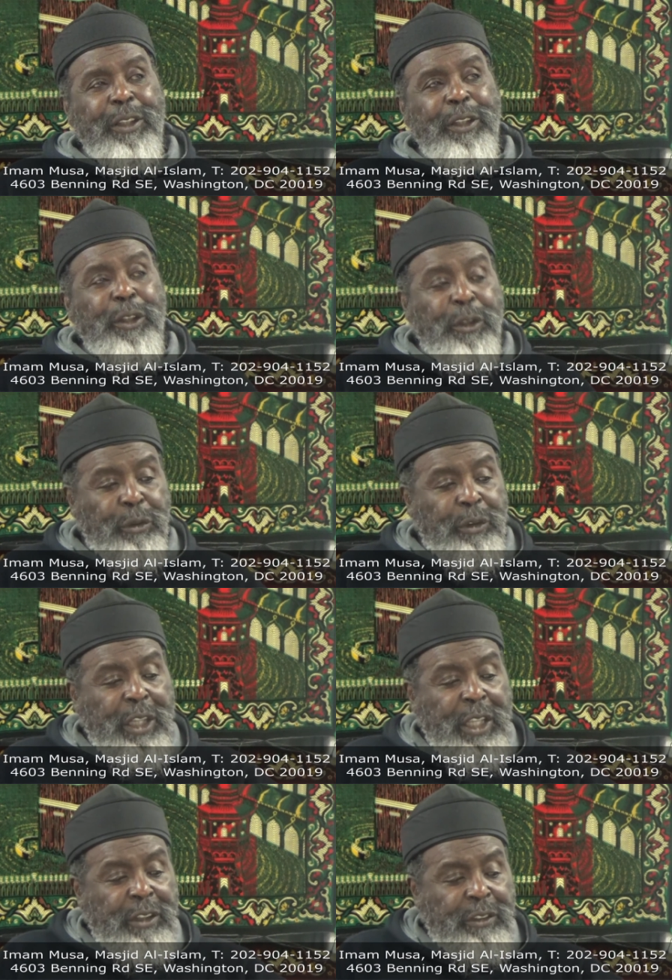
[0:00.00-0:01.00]
You know,
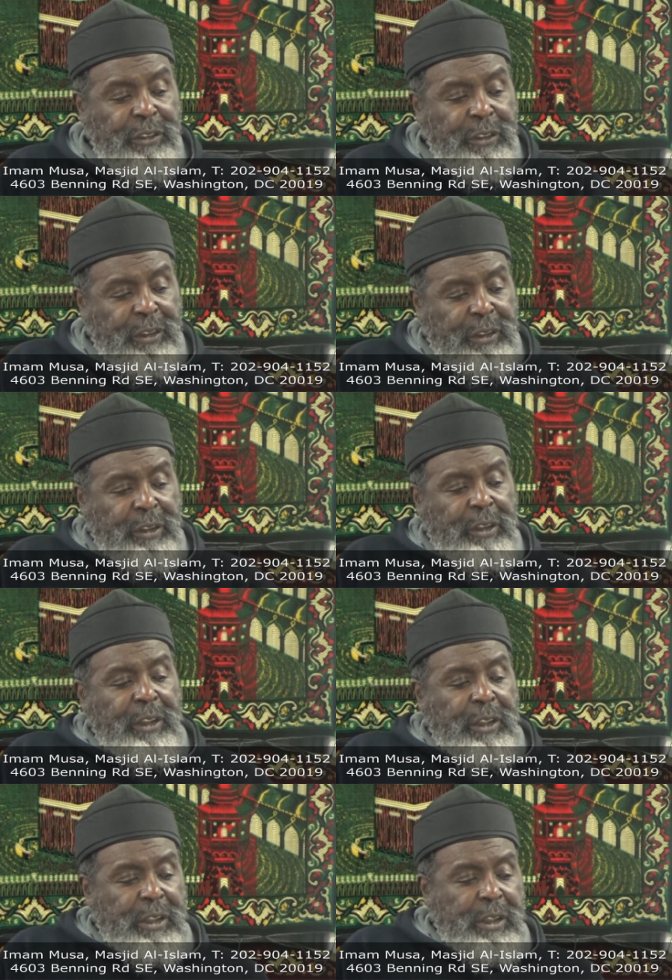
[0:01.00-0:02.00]
things,
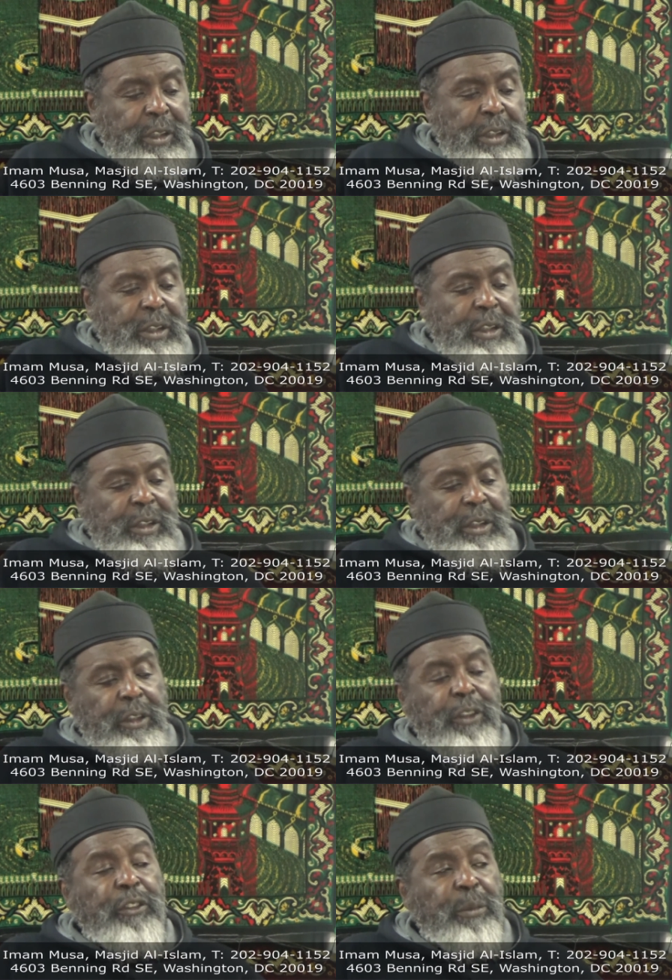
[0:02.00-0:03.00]

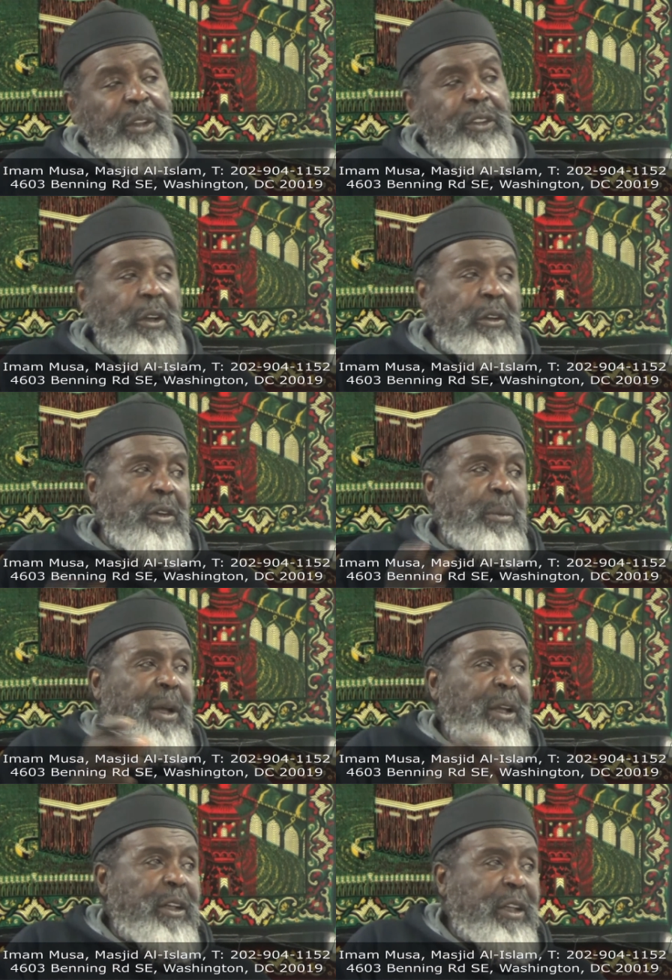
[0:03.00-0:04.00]
this has been talked
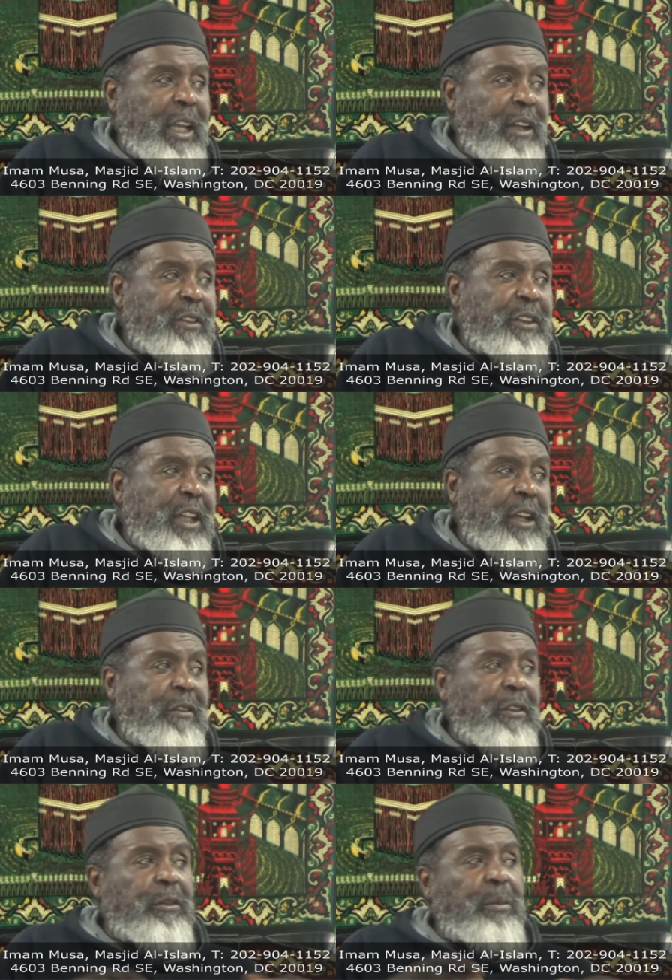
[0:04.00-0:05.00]
about in Alvin
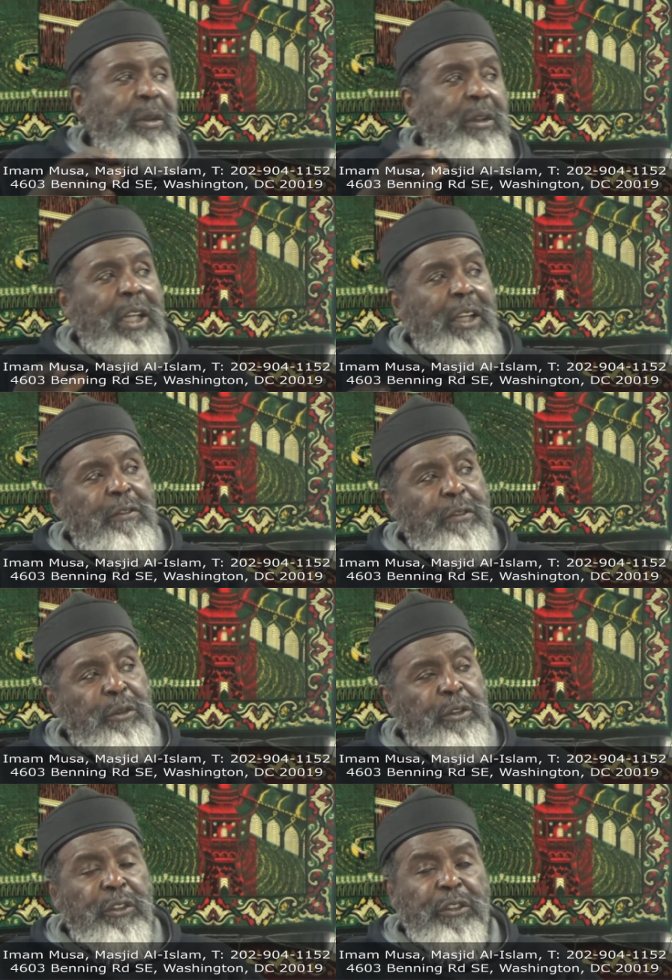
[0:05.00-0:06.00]
Toffler's book like
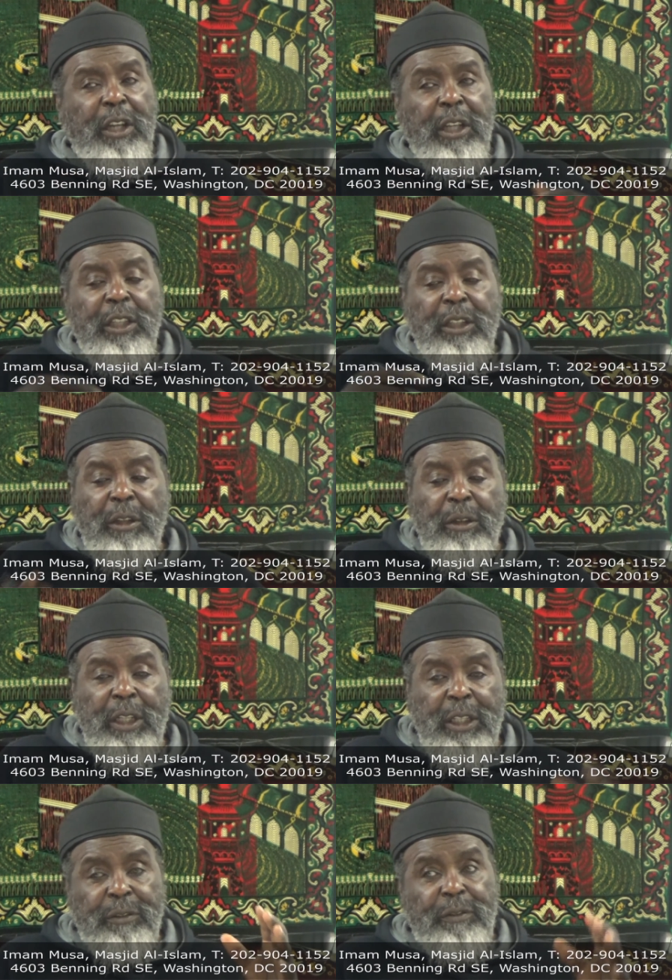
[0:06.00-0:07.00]
Future Shock and all
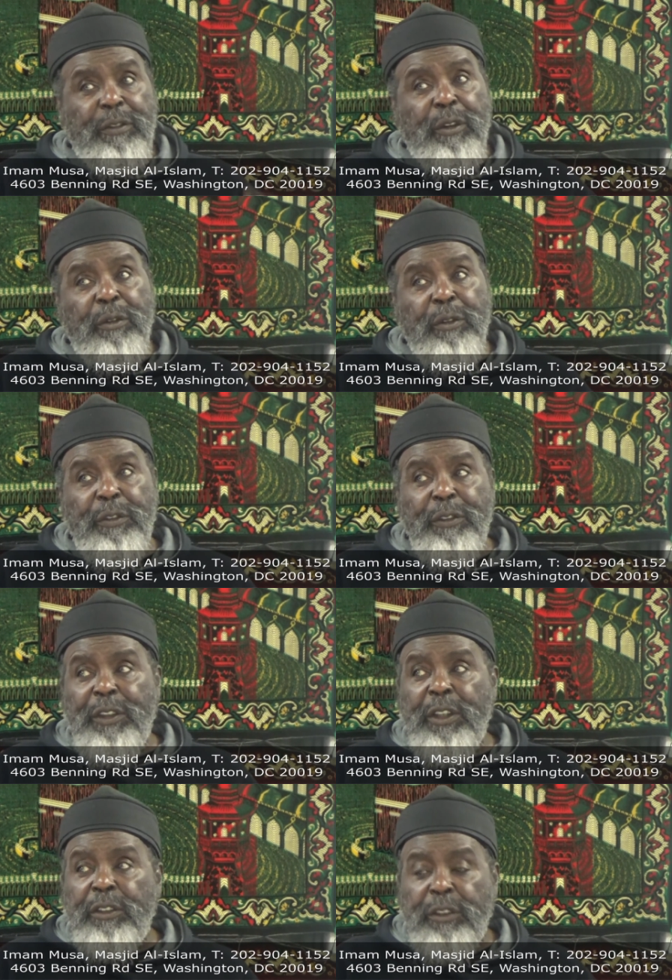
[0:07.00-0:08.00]
that over 50
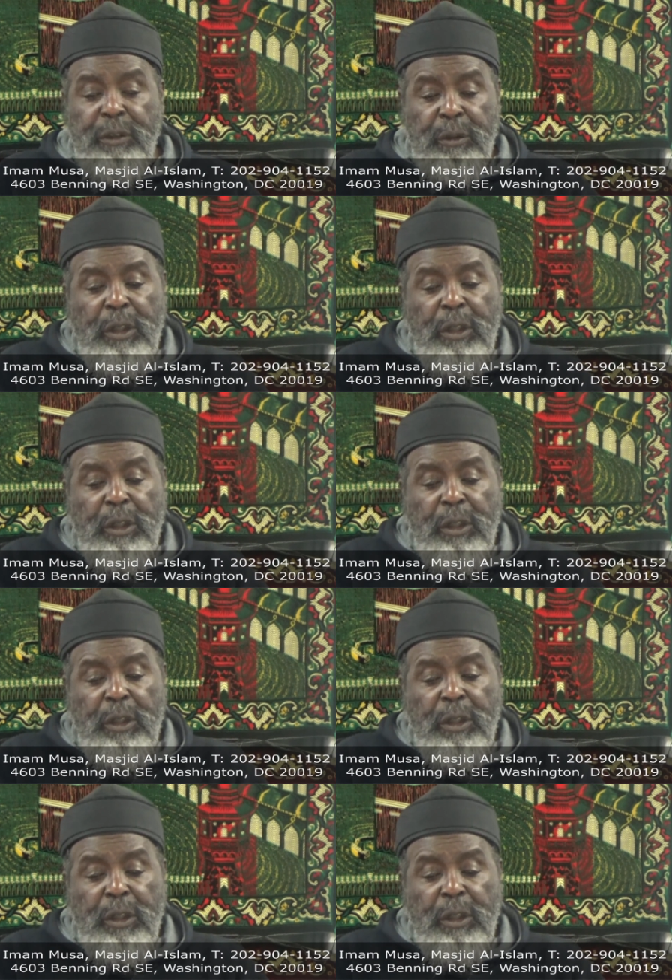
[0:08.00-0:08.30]
years ago.